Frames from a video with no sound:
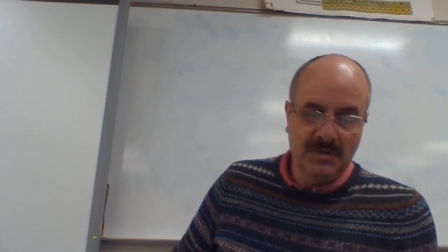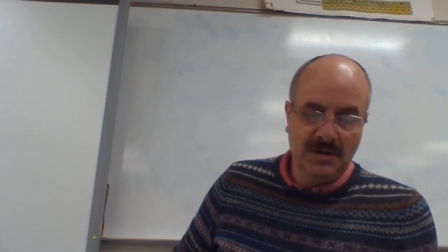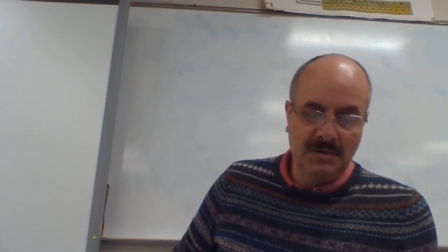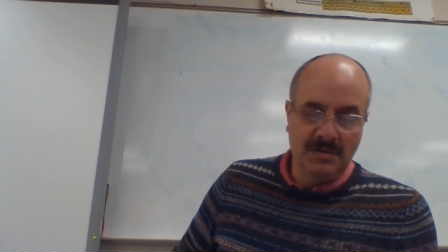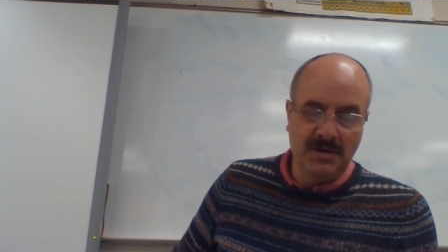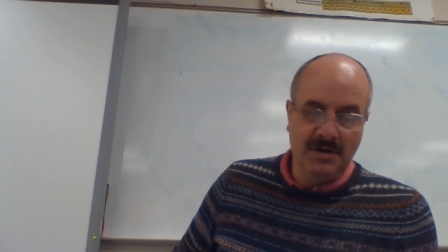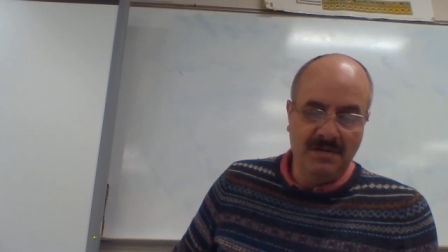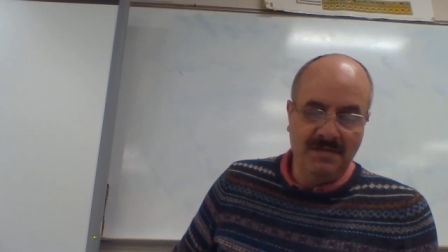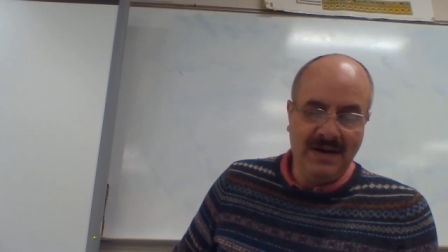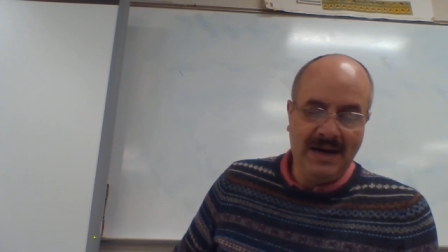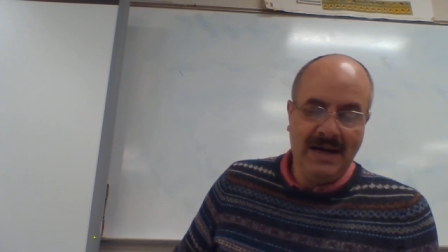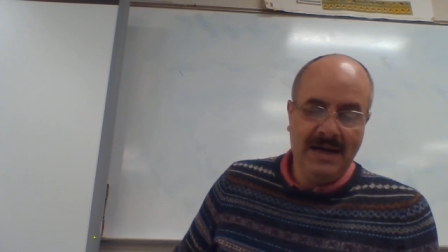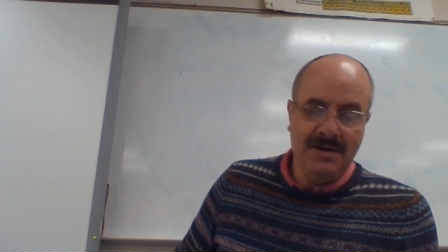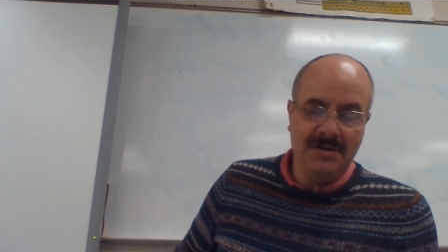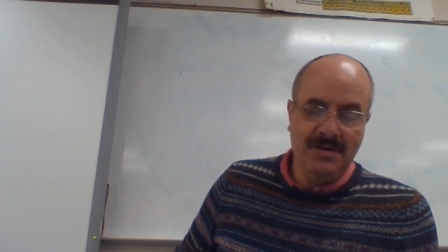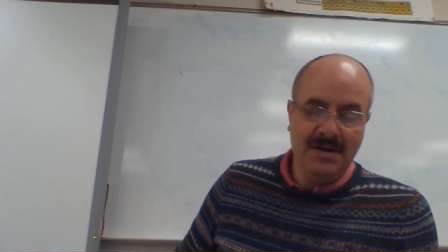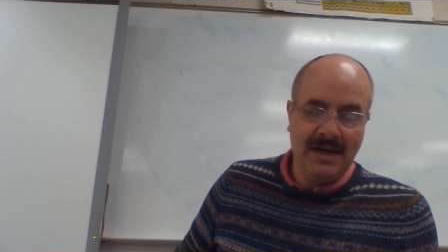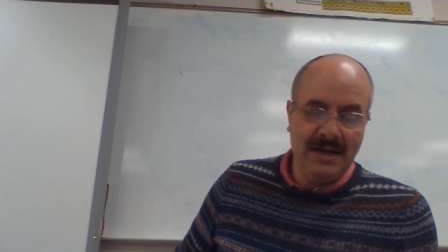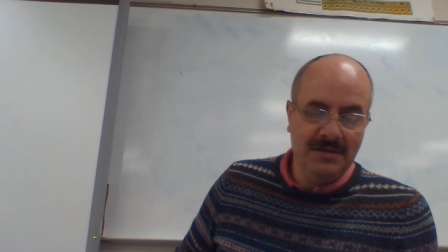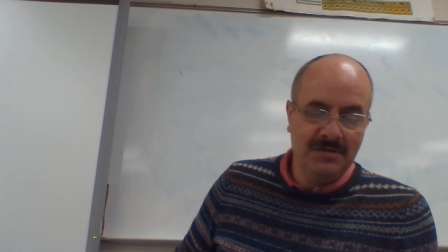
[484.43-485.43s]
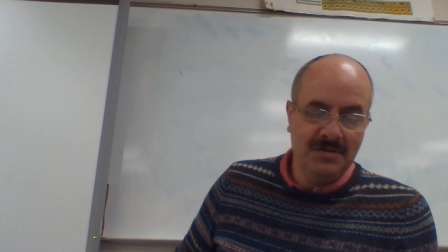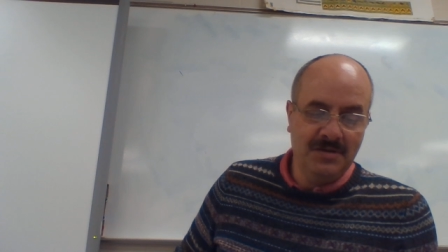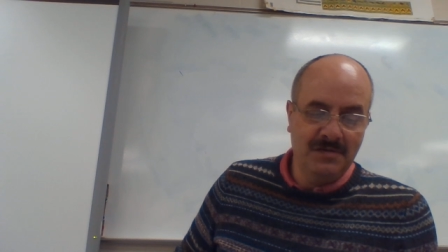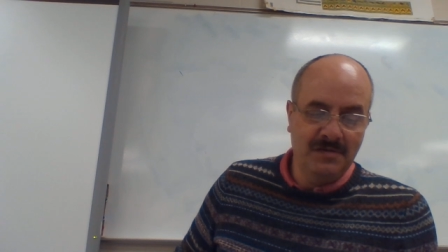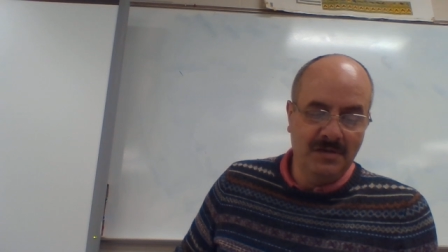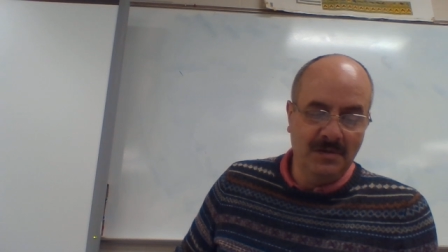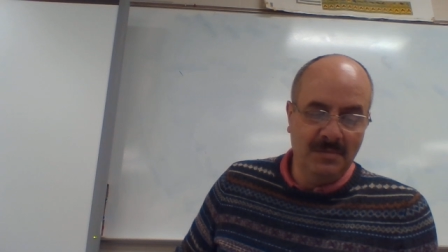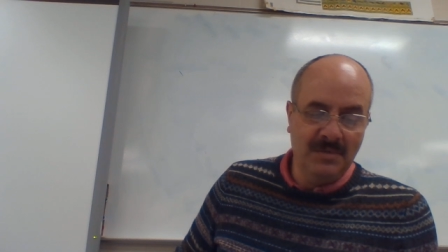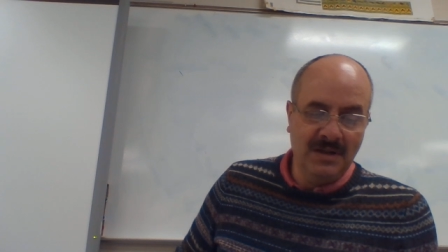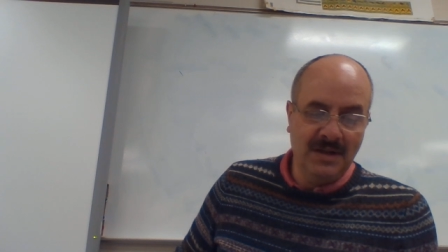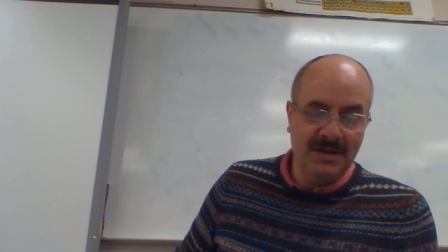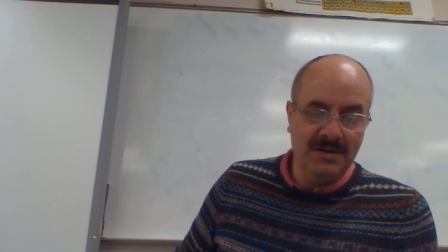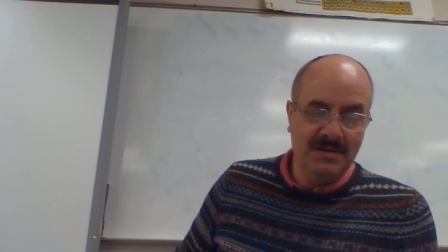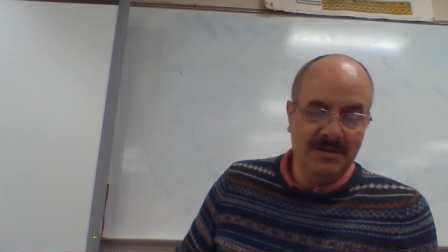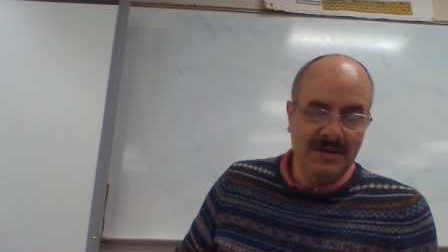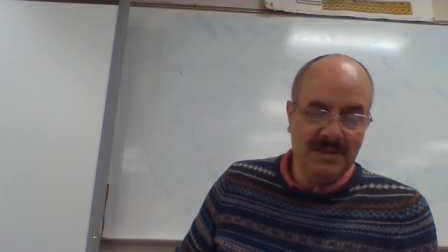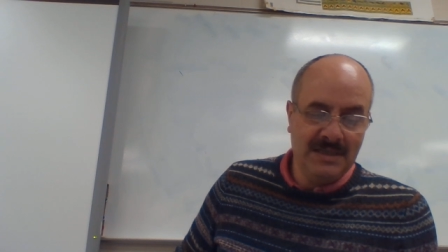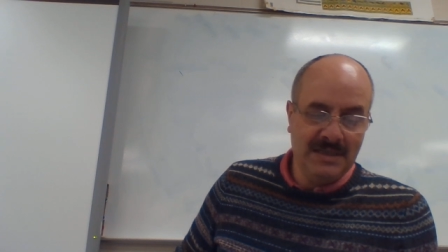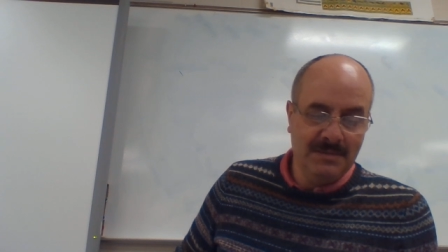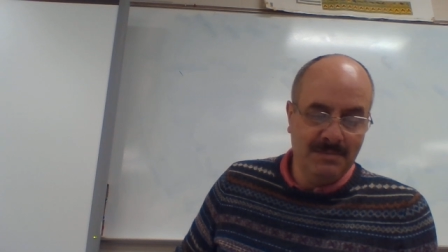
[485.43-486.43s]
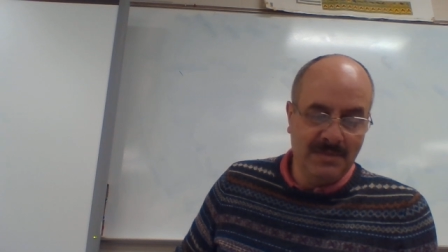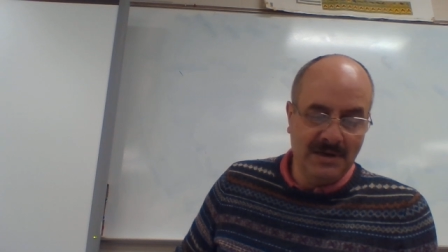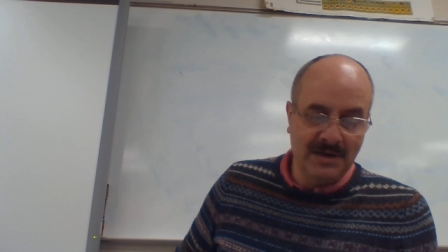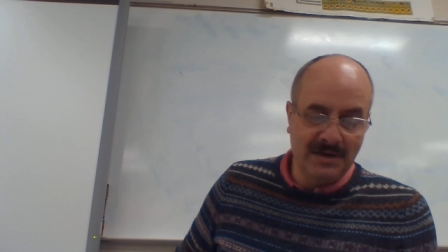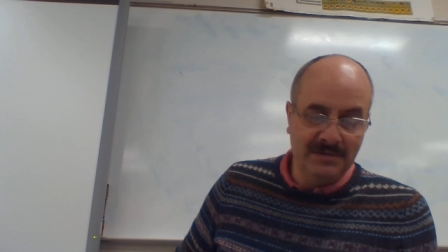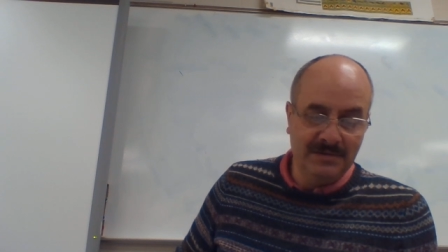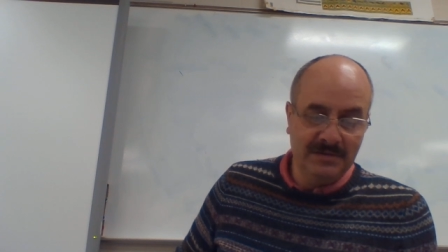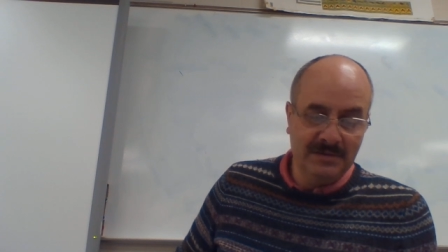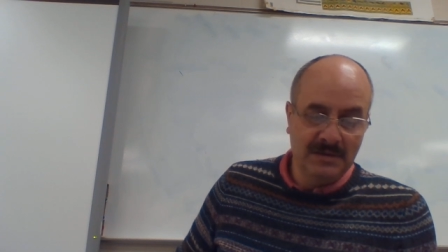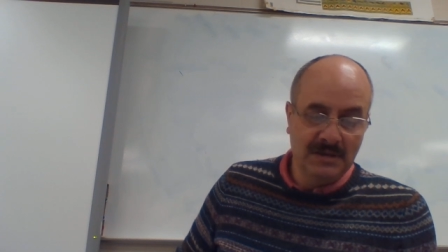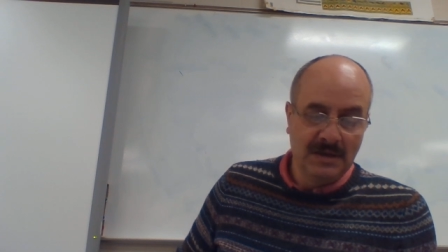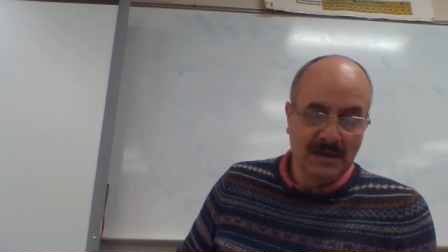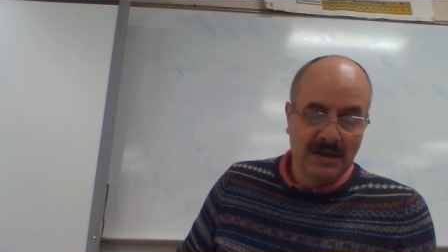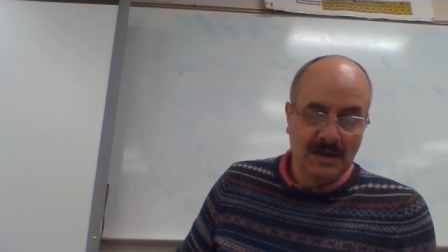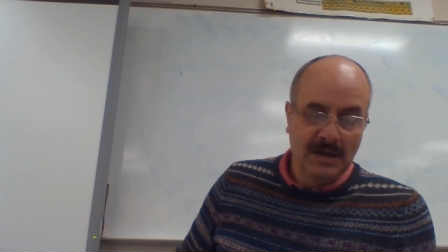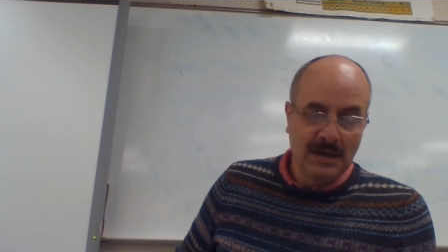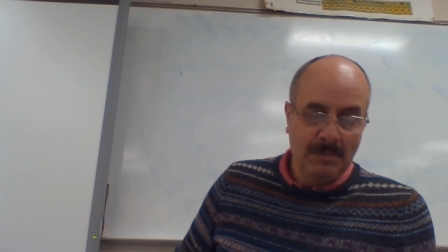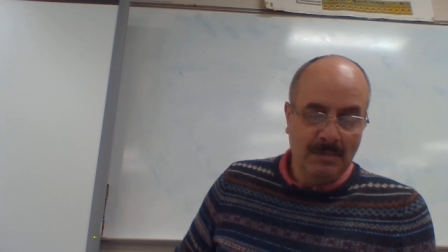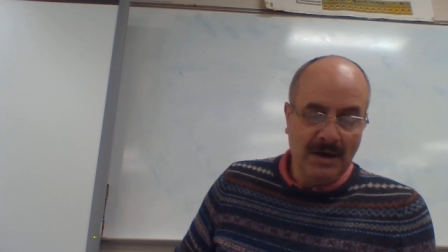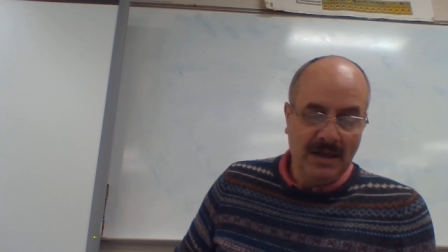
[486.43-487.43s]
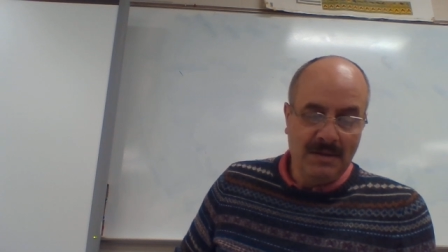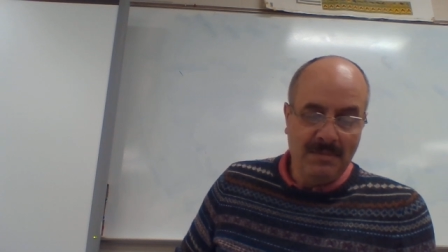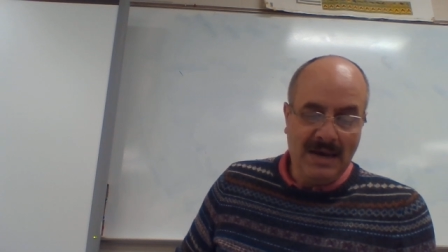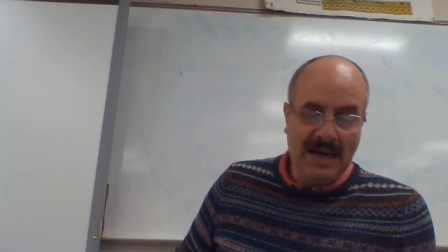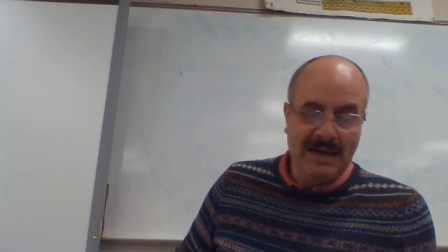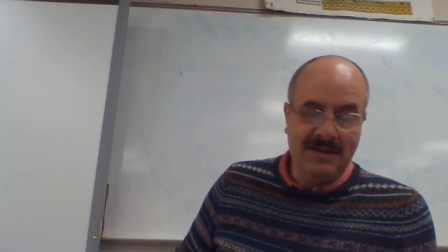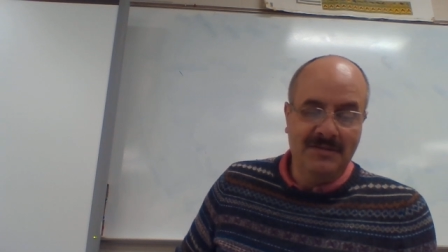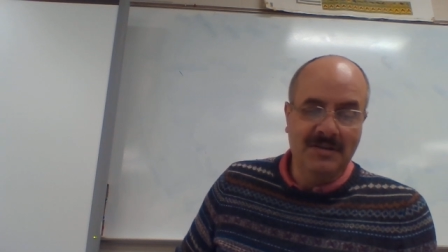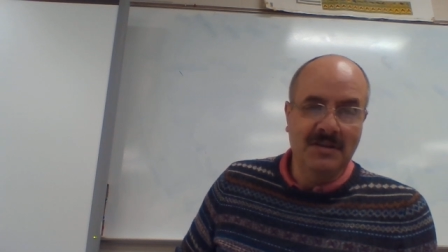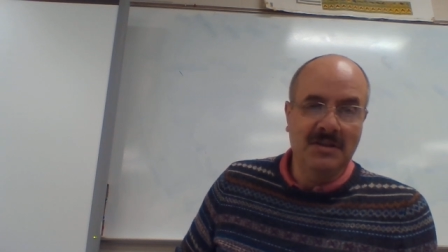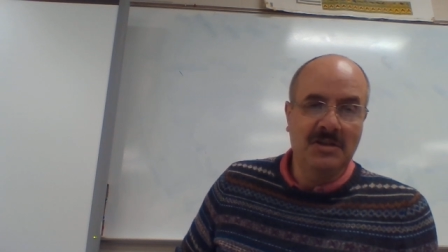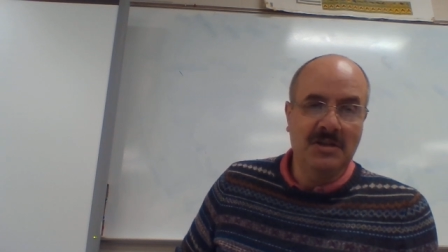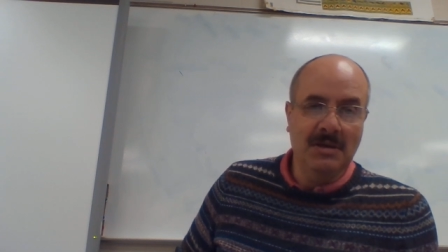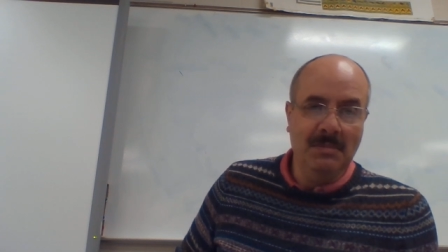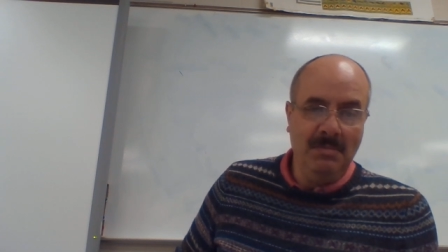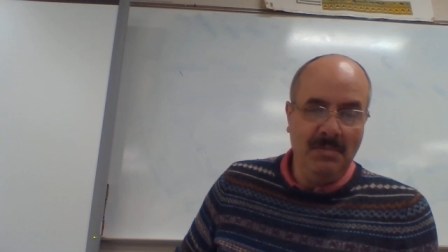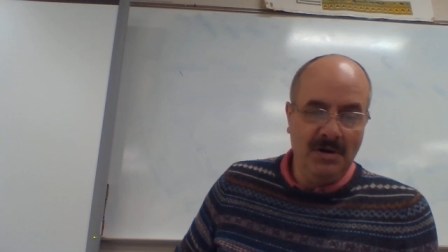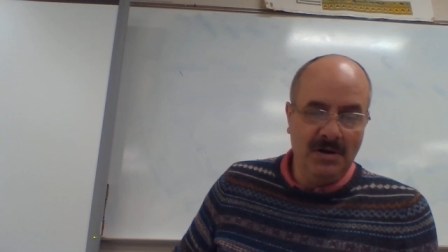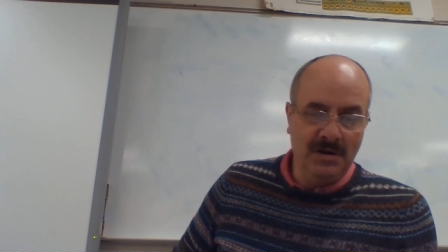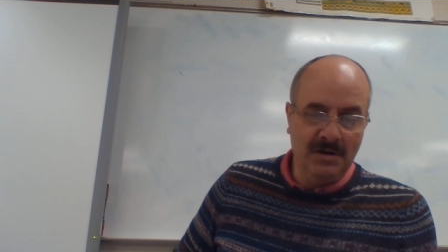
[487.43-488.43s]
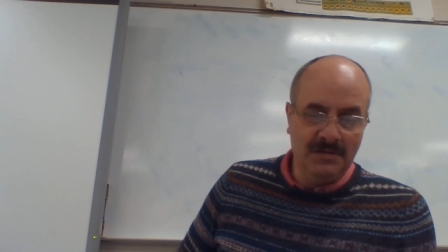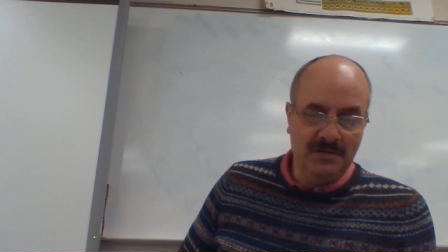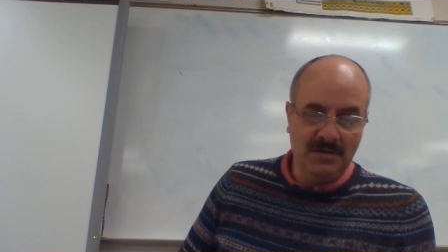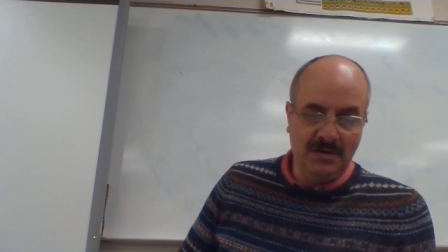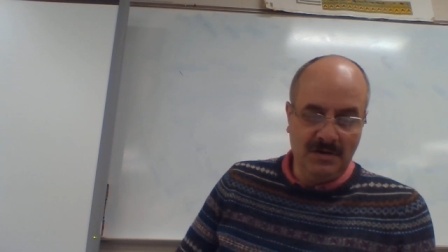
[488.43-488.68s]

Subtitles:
and we're going to divide your answer from the letter D above by the mass of the chip burned.